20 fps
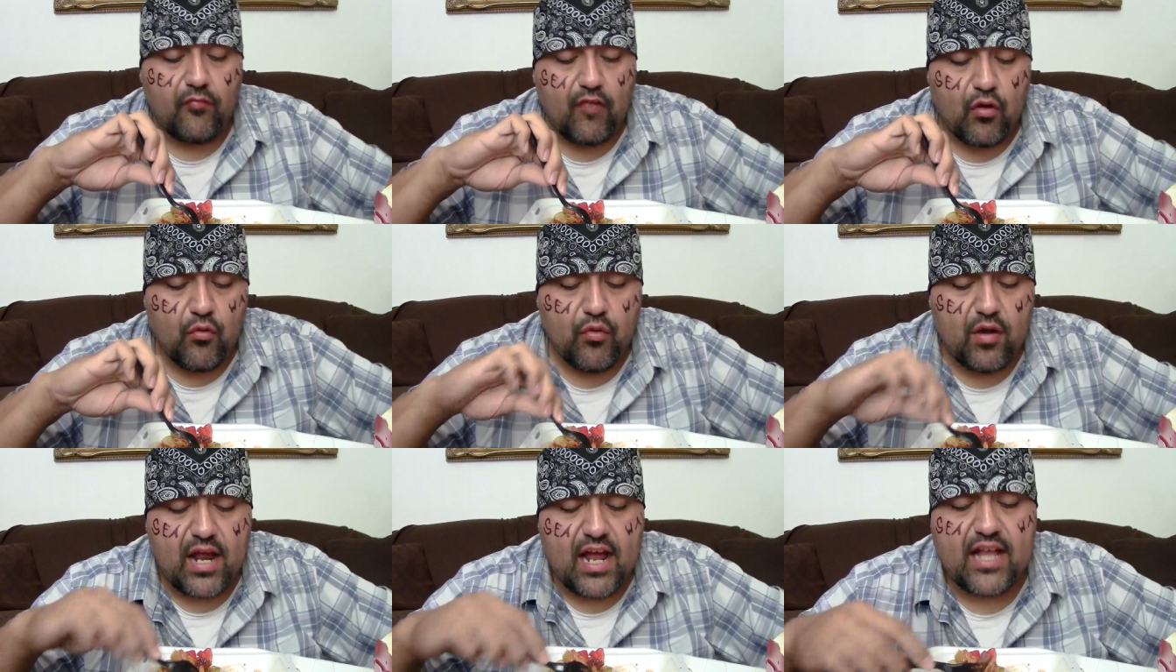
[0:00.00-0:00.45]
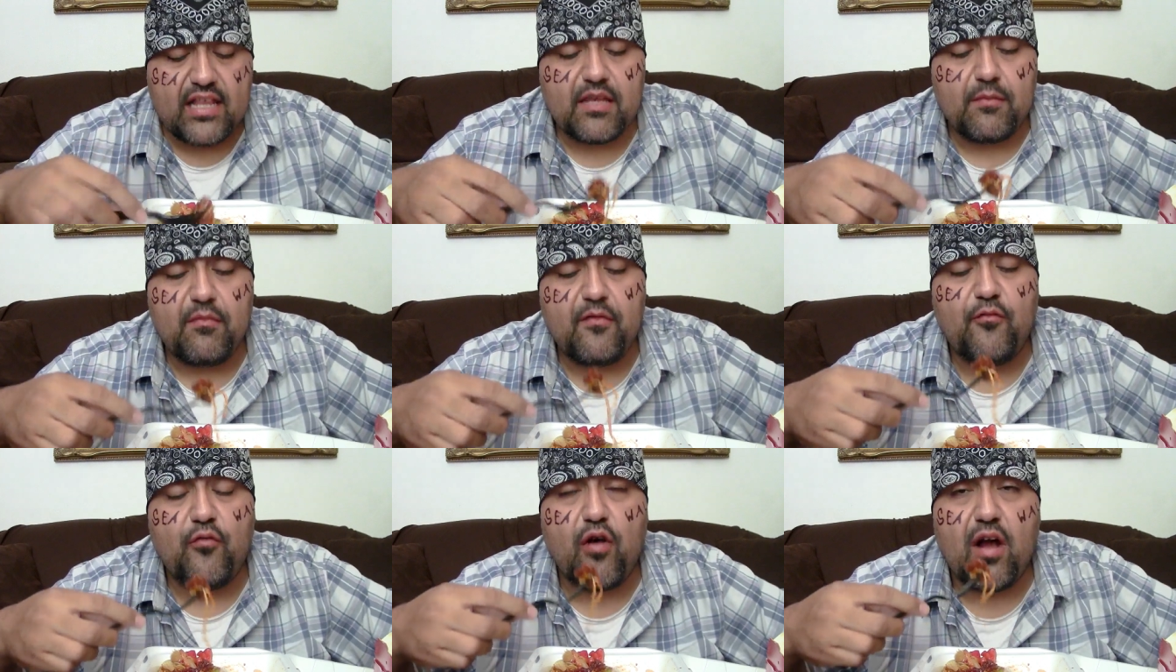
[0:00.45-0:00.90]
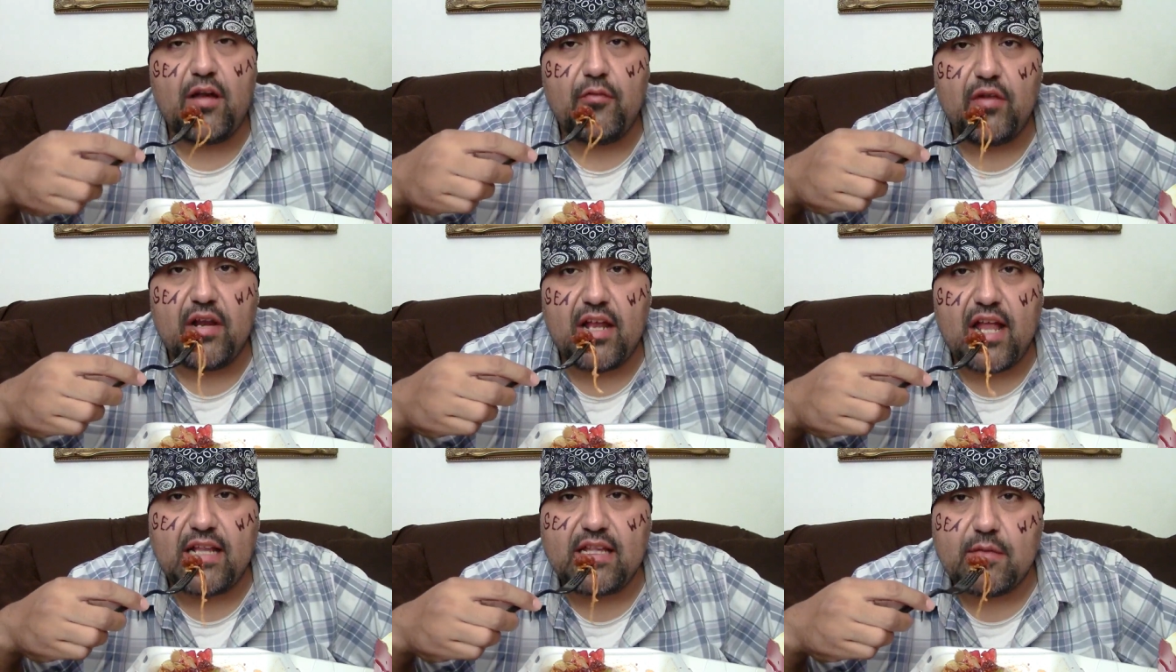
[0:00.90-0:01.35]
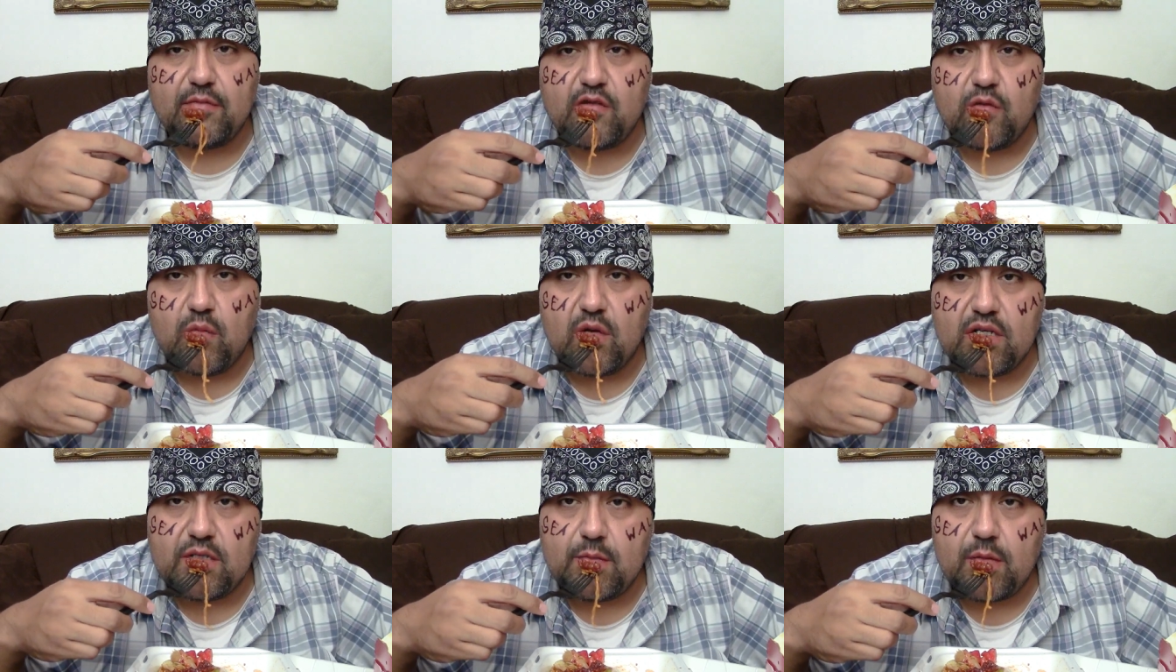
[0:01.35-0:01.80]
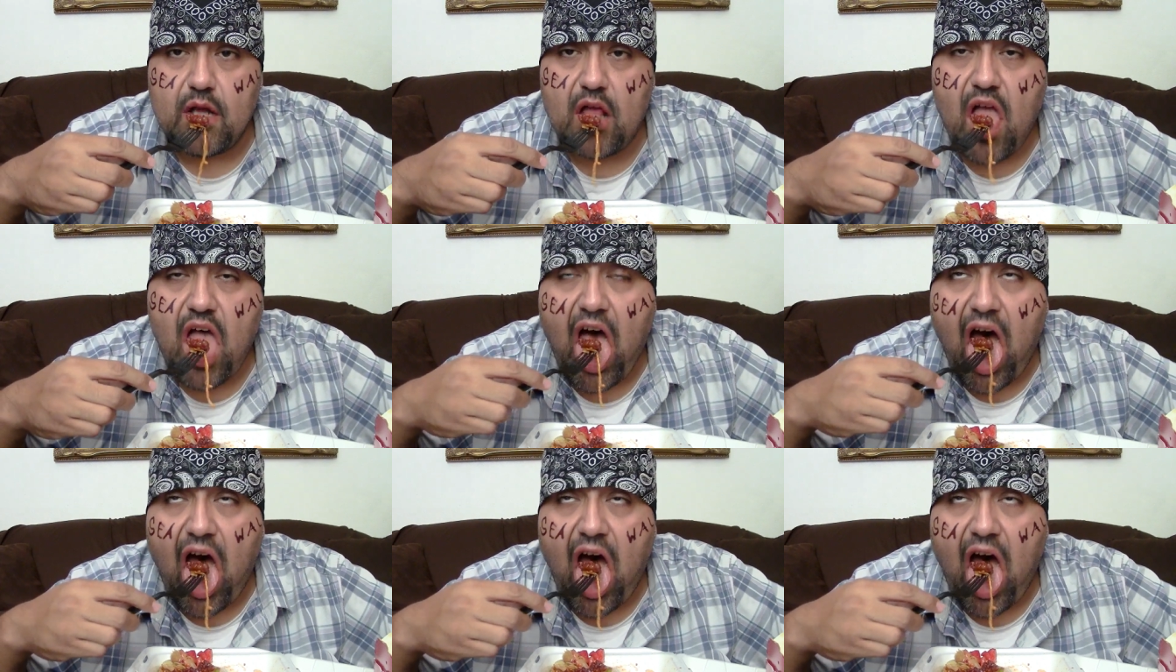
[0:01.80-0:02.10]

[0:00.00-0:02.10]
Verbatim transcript: When I ate them before, I didn't really like them too much, but